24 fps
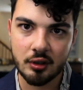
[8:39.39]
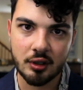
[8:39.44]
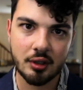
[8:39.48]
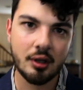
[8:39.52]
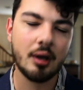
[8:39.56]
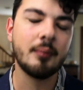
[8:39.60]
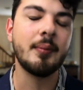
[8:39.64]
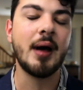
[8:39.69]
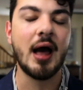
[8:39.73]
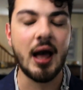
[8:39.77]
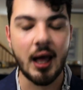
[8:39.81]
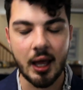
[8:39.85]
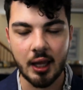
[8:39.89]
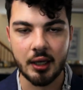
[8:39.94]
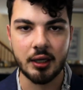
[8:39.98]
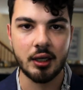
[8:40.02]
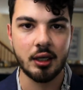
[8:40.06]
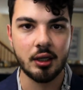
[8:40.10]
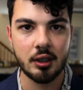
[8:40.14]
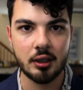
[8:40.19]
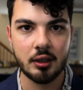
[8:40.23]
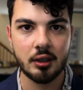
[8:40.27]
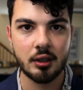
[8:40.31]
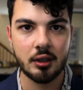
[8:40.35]
Come
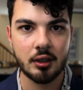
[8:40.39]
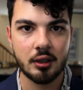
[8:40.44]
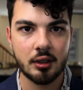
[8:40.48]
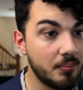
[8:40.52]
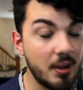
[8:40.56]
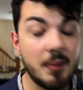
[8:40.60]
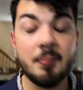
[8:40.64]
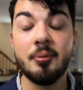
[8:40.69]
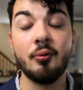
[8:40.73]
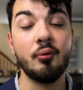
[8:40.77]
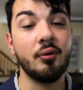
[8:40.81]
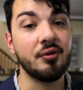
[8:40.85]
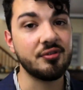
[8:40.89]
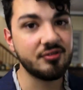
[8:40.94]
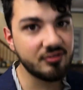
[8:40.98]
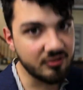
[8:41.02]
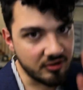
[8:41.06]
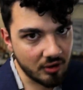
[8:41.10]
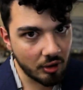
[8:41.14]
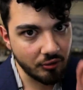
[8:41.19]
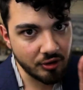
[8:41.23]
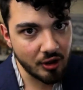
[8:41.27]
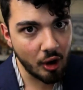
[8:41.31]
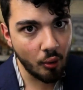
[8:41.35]
on. People will
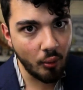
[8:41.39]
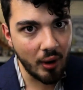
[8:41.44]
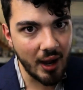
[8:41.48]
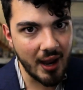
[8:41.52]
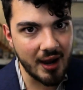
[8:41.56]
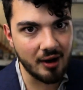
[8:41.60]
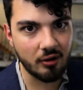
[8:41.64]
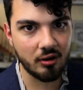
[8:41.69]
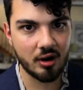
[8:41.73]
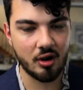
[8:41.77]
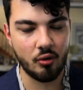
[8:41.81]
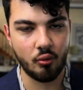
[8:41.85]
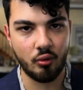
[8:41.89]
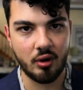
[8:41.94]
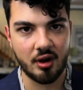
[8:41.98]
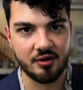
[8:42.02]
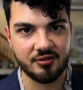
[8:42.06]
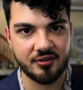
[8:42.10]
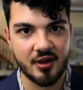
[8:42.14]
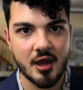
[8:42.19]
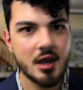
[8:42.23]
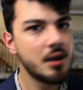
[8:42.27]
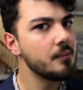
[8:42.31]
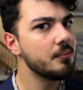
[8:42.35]
still know what era it
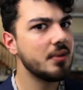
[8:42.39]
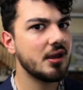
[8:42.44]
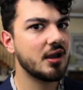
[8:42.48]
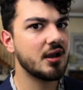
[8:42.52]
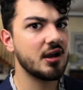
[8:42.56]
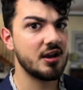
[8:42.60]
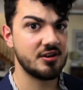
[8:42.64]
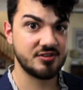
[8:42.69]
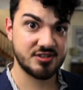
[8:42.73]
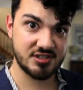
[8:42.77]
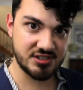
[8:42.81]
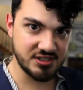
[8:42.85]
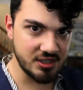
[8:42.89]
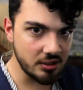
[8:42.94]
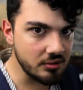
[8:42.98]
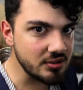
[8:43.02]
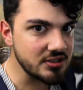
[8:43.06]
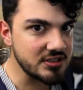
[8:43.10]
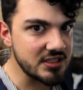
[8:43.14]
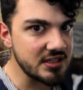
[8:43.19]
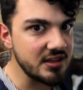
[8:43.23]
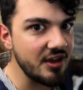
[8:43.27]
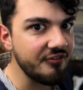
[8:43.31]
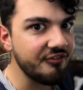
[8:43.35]
was because
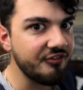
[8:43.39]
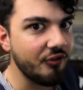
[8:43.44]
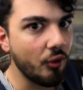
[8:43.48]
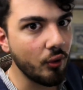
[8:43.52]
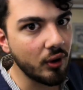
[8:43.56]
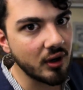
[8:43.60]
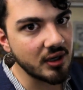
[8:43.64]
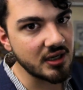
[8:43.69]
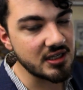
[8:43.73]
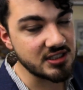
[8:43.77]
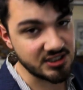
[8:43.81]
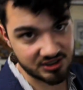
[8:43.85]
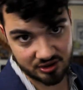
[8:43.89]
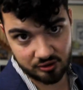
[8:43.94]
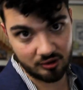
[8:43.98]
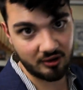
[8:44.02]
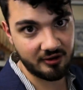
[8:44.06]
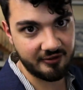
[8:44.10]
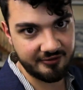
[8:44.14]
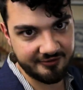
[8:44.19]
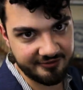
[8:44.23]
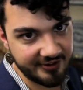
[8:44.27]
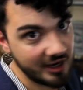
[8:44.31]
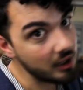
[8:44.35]
suits in the 40s
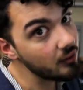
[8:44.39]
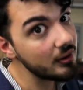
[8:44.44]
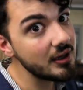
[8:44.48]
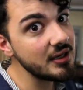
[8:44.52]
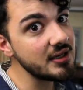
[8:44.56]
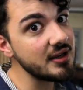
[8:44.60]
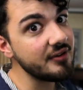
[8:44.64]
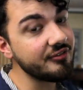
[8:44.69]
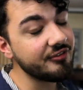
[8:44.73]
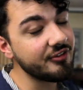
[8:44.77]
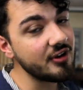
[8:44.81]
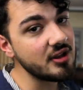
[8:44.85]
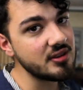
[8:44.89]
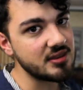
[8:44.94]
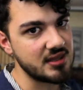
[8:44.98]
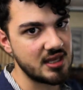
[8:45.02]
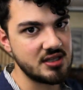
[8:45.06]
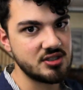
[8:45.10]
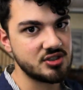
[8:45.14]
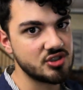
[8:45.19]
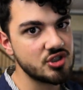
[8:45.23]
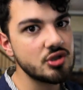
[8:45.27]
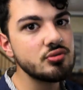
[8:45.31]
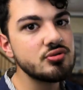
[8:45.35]
looked very different
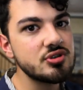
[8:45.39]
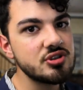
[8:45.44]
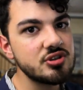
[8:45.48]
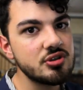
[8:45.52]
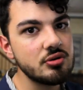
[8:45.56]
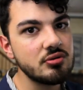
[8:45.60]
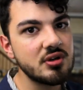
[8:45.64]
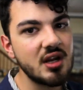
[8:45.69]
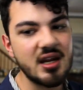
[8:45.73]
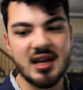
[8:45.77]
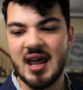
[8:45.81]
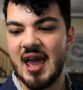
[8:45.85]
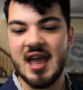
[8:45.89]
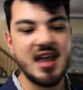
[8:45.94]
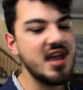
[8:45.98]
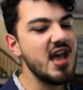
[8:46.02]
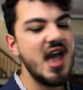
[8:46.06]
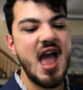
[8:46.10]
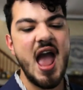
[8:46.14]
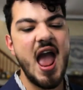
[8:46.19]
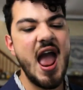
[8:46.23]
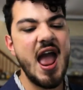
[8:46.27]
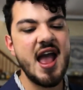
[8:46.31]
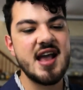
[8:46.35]
than suits do today,
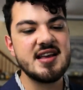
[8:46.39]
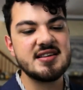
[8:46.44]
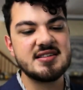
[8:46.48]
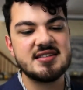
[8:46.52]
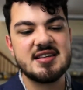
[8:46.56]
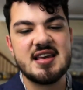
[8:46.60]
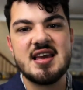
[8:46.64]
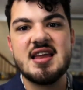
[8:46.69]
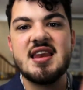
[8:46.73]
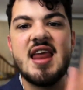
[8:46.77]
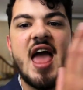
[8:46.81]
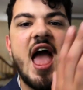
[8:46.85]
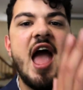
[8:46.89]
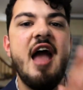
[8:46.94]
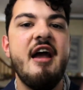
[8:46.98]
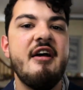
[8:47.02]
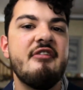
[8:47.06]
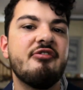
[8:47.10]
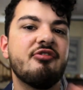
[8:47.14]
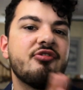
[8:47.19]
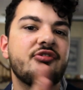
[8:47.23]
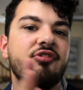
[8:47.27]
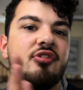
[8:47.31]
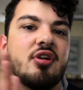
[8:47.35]
as in
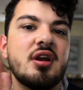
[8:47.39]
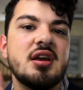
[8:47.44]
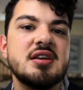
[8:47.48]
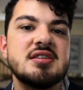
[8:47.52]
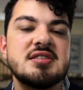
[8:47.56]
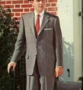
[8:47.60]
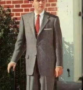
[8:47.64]
every